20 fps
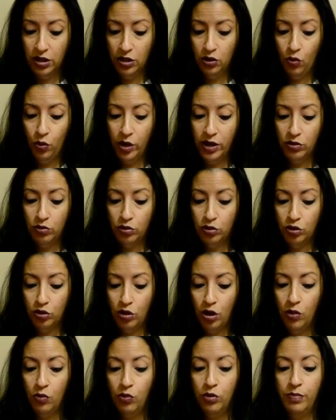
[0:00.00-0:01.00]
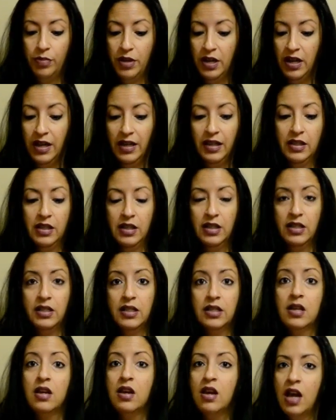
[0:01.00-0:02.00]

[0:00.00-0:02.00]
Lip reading: and the way you start would be like this,